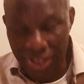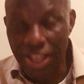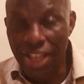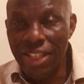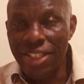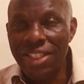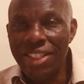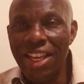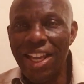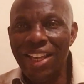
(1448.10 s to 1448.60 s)
they
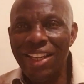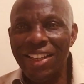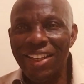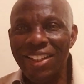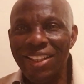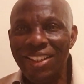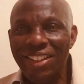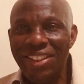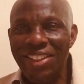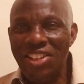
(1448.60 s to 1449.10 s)
said,
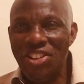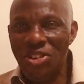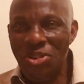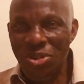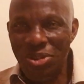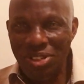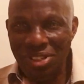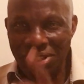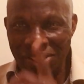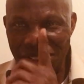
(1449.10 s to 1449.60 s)
Here
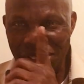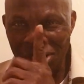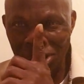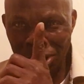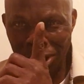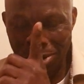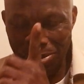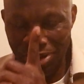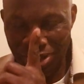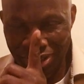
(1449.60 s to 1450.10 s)
goes
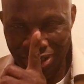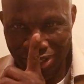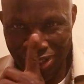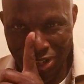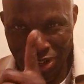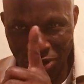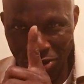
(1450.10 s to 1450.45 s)
trouble, here